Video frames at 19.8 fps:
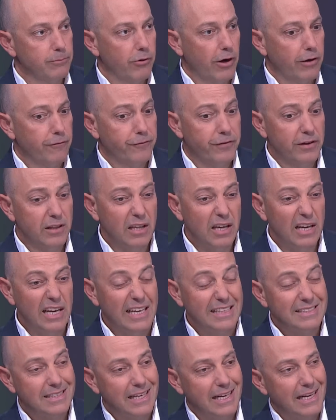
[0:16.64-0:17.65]
Brad Fittler,
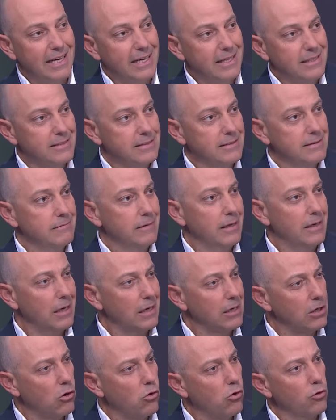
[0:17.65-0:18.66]
is that he's
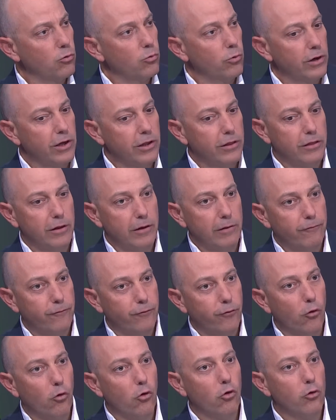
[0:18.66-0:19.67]
gone with that
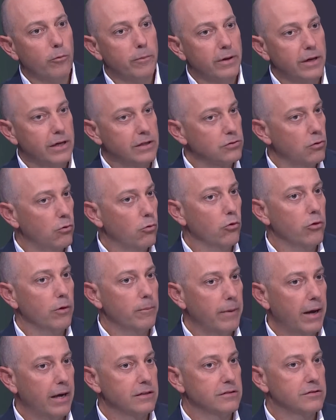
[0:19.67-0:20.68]
form is all that
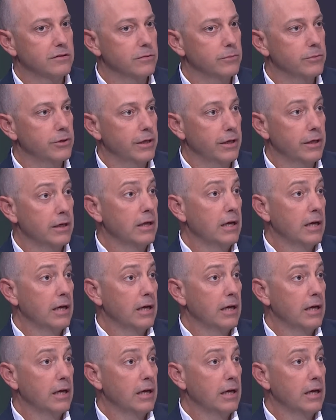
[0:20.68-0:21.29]
matters to me.